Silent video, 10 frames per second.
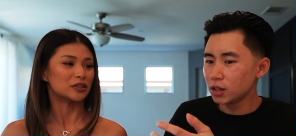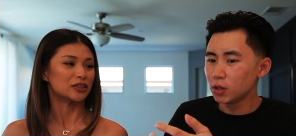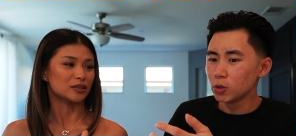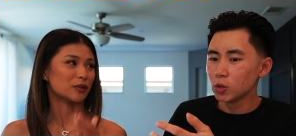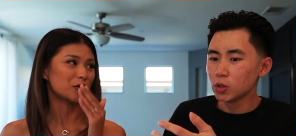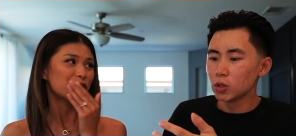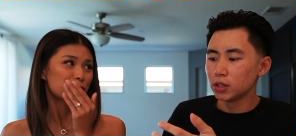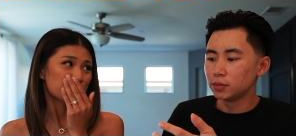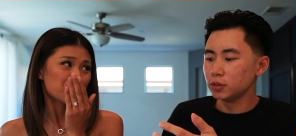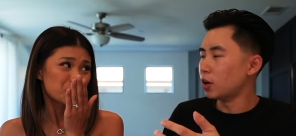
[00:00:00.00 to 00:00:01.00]
Speaker 1: drink some milk.
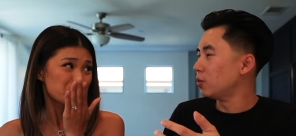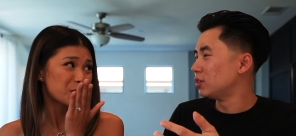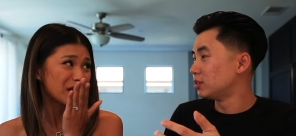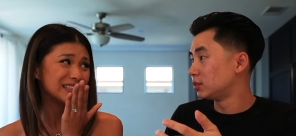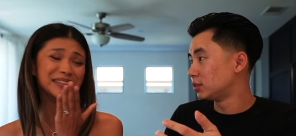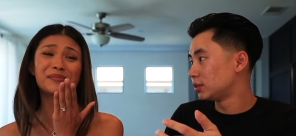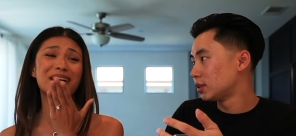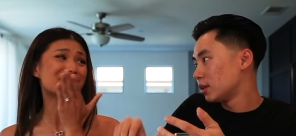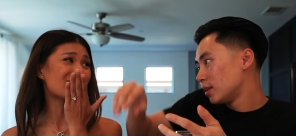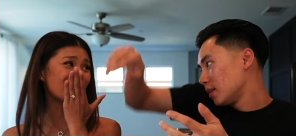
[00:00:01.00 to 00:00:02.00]
Speaker 2: No.
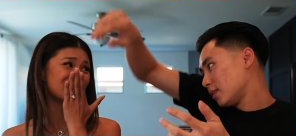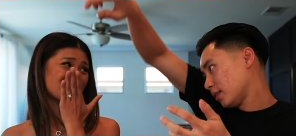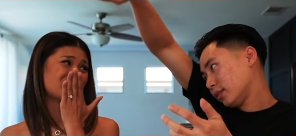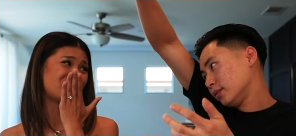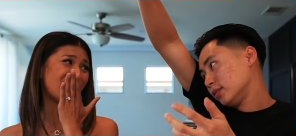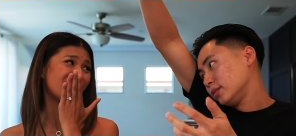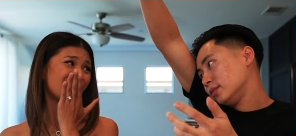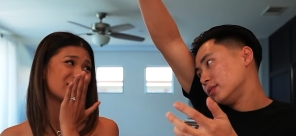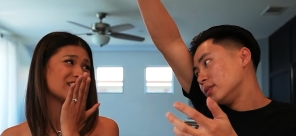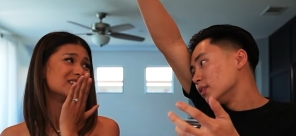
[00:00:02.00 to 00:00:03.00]
Speaker 1: My tongue is on
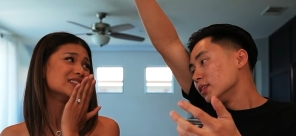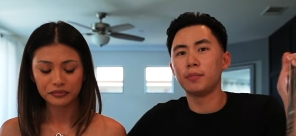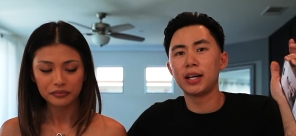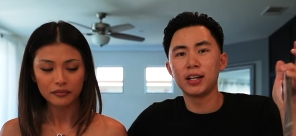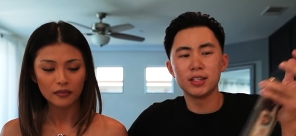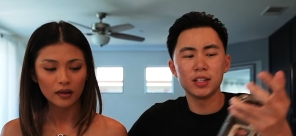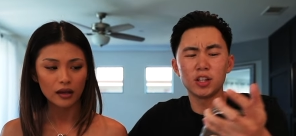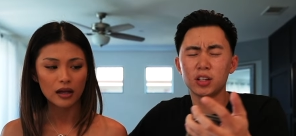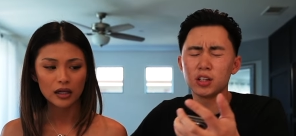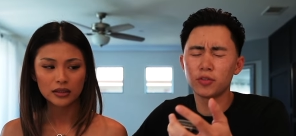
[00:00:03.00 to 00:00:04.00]
fire.
Speaker 2: My cousin
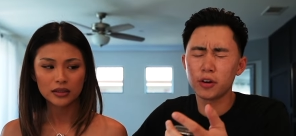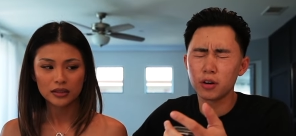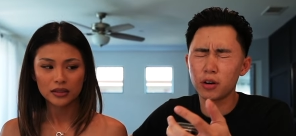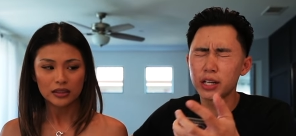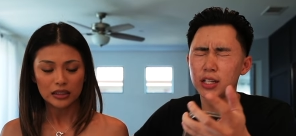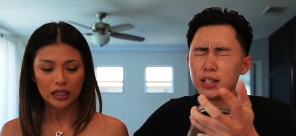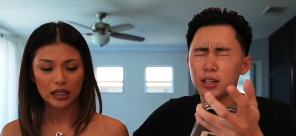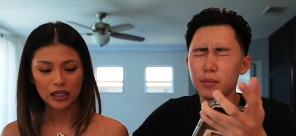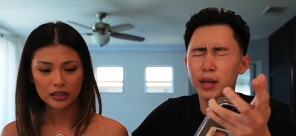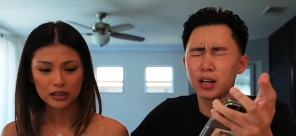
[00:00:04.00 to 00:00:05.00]
took this photo and she
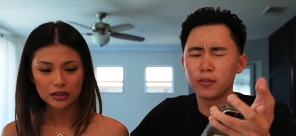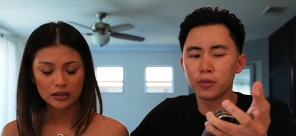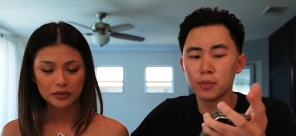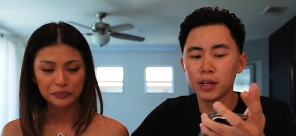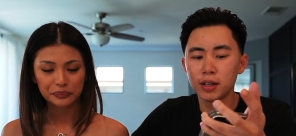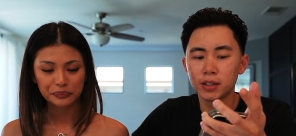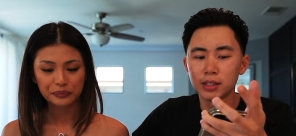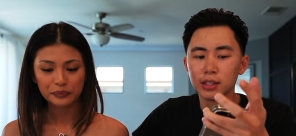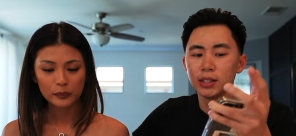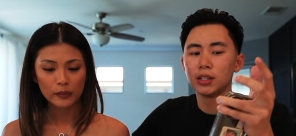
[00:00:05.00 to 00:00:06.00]
did the makeup for me.
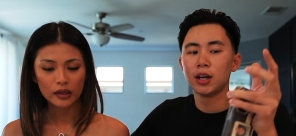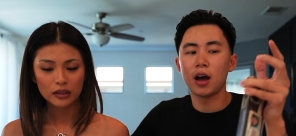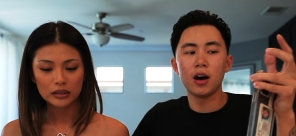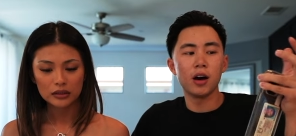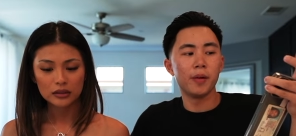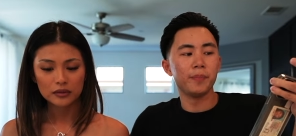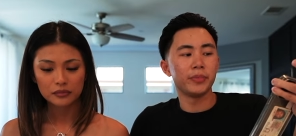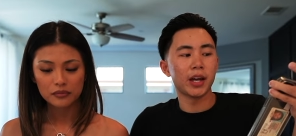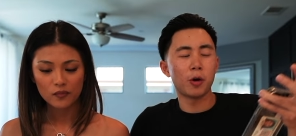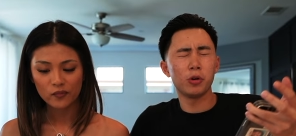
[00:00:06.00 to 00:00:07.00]
Um,
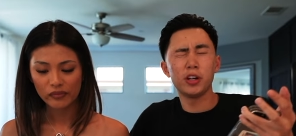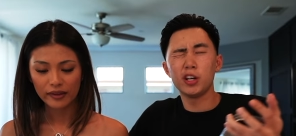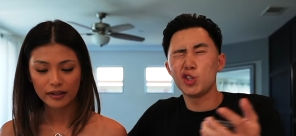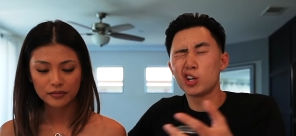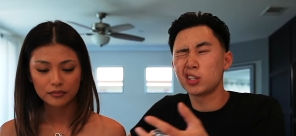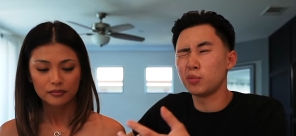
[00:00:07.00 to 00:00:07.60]
I wanted to dress